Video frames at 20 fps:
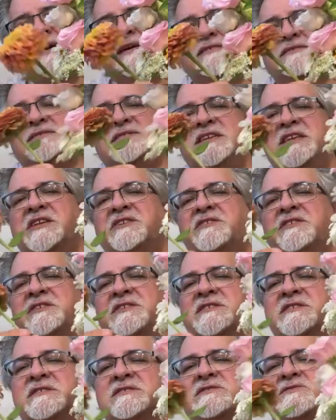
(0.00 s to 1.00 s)

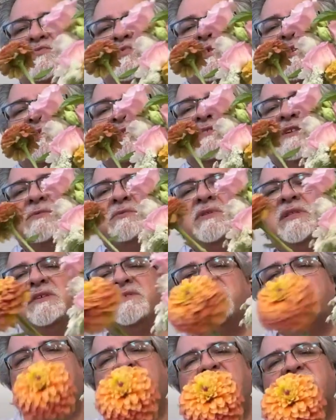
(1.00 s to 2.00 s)
zinnias, which I
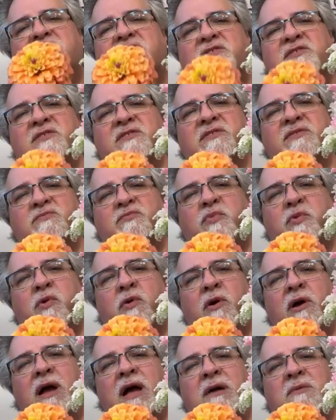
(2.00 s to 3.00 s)
believe this is
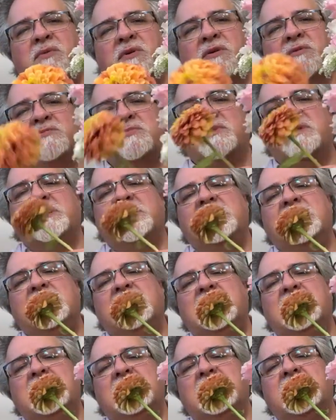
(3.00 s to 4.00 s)

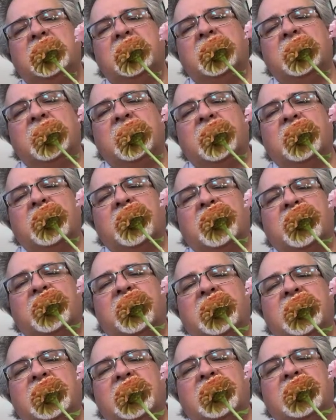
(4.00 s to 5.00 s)
probably
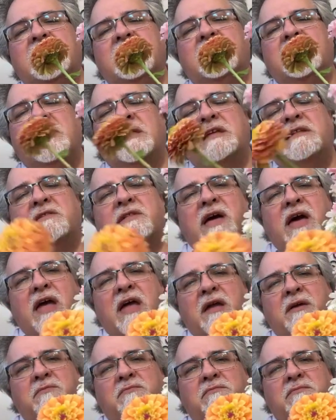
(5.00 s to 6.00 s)
the key
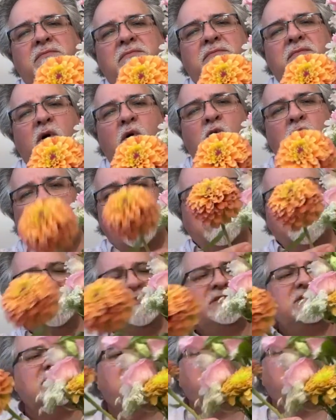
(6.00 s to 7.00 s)
lime orange. I